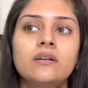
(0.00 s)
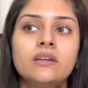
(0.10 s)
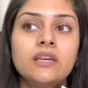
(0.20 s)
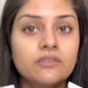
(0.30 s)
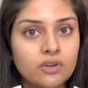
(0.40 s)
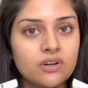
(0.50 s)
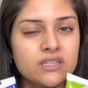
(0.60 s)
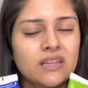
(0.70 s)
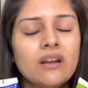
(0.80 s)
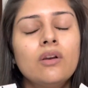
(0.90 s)
Give your
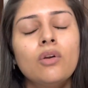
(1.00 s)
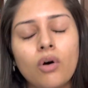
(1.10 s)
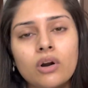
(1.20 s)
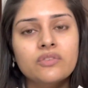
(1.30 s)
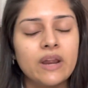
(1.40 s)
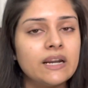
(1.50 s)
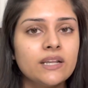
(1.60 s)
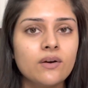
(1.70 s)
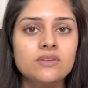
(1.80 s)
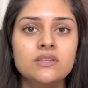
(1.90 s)
skin a lot of
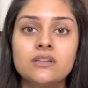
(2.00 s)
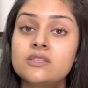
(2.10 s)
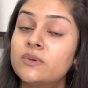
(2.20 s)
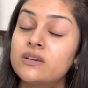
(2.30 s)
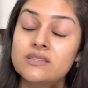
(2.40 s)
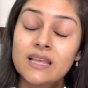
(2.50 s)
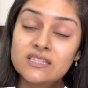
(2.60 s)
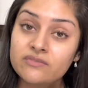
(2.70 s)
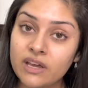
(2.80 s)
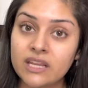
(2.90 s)
antioxidants, because
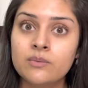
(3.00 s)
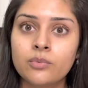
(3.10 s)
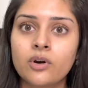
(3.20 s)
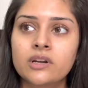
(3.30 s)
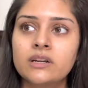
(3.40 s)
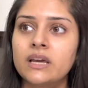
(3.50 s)
that's very important.